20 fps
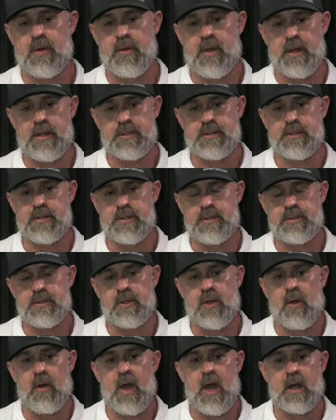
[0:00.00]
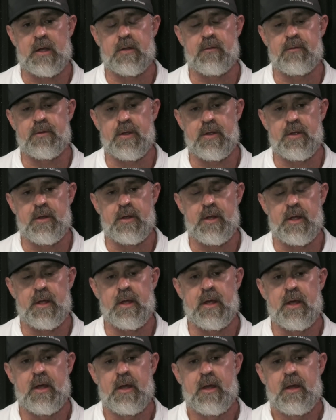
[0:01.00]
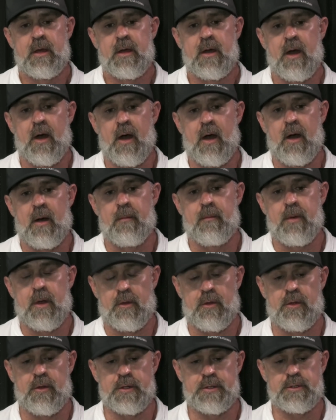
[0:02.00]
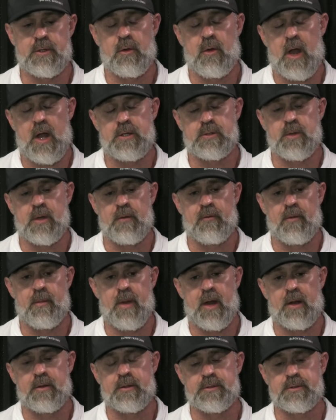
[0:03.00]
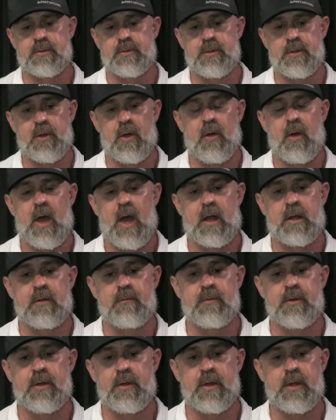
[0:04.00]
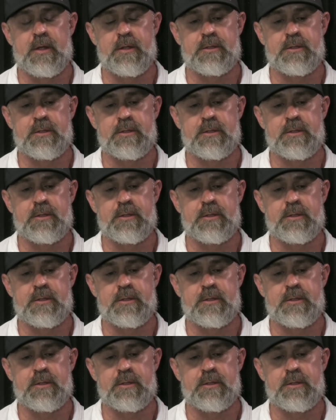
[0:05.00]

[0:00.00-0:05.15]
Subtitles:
And then as soon as you go active duty, or as soon as you graduate from medical school, you go active duty.